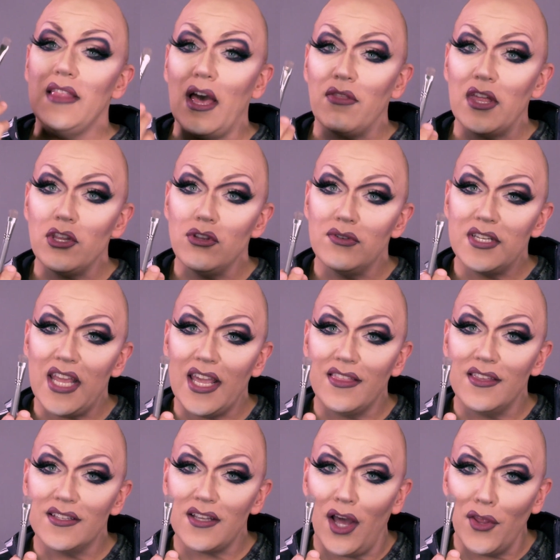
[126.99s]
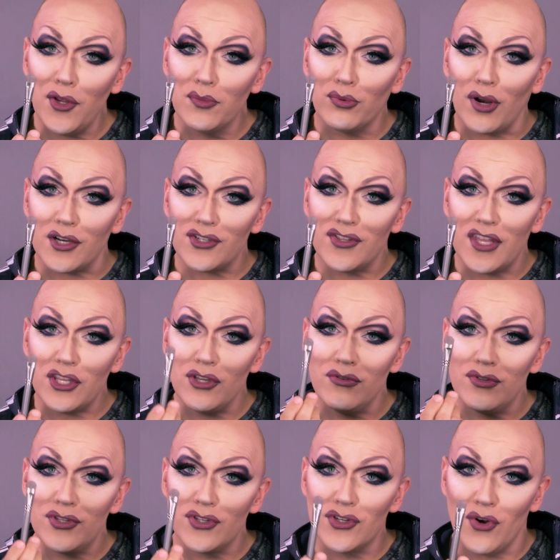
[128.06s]
Now then you take this other brush that you
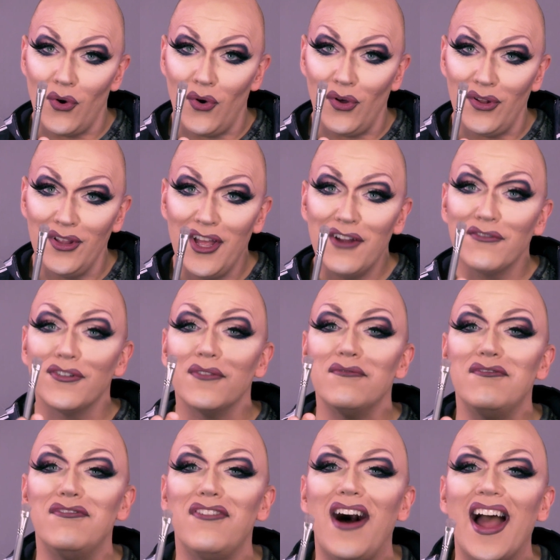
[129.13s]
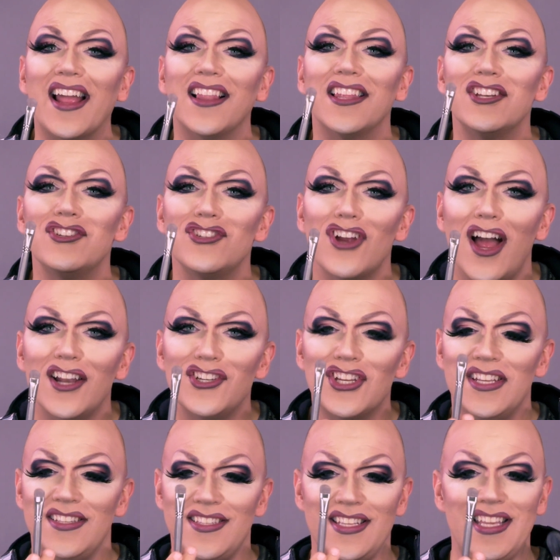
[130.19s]
stole from Violet
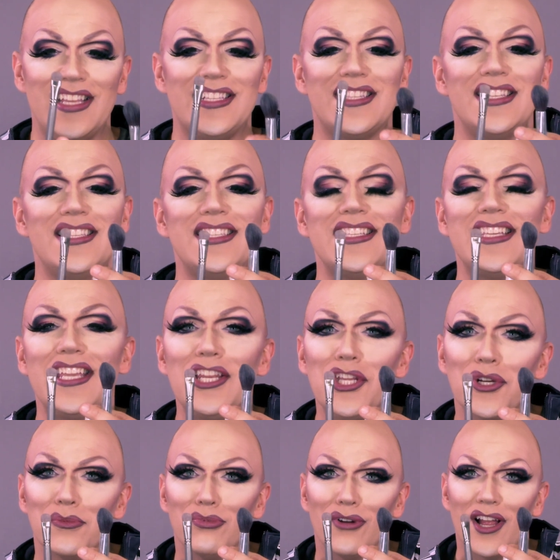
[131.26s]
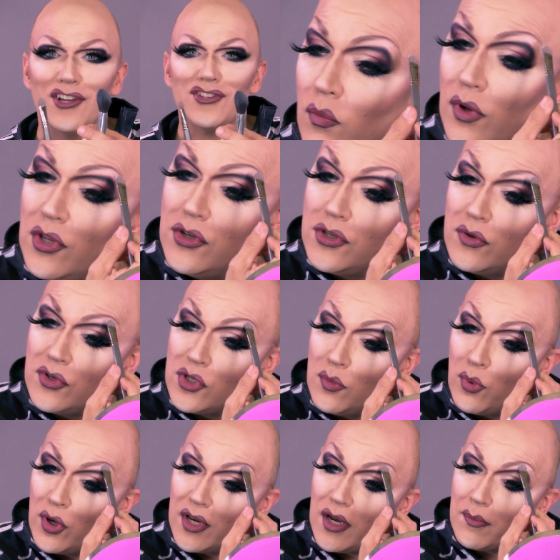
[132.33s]
Chachki. See, it's the skinnier brush. What you do is you
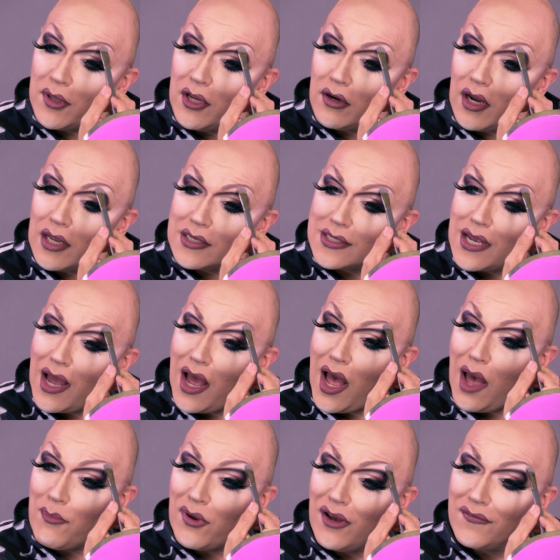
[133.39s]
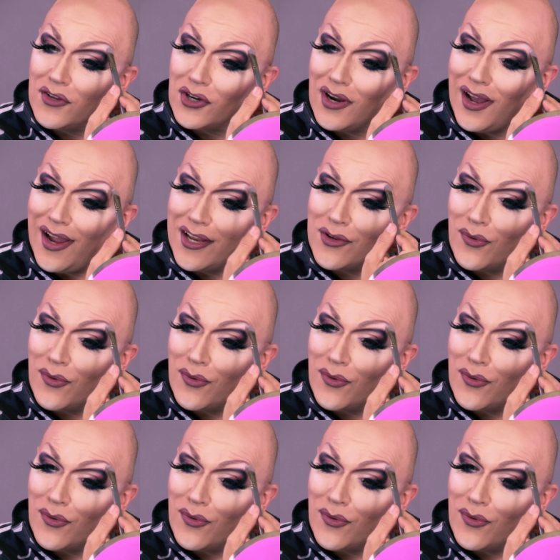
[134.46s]
put it up here on top of your eye.